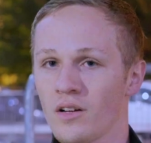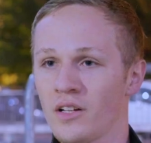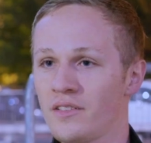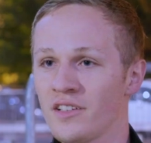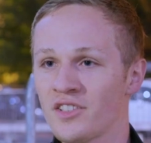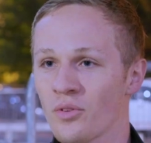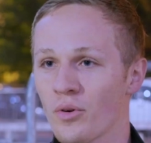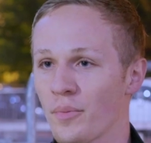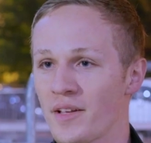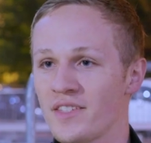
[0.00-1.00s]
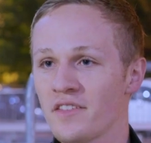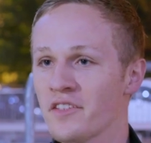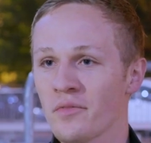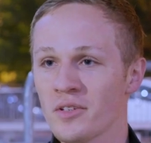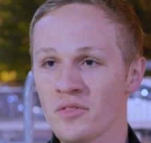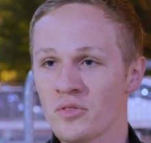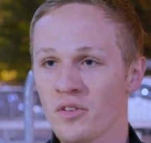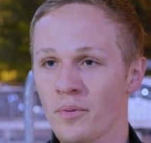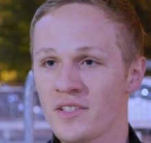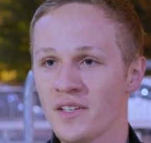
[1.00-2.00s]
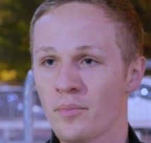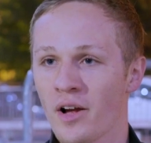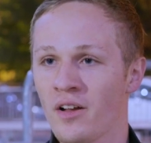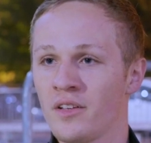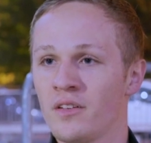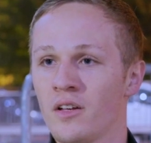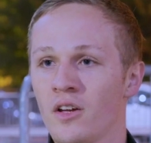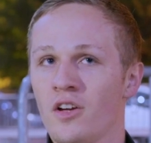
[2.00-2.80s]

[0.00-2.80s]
I still wore Penn State stuff because I was still Penn State proud, and,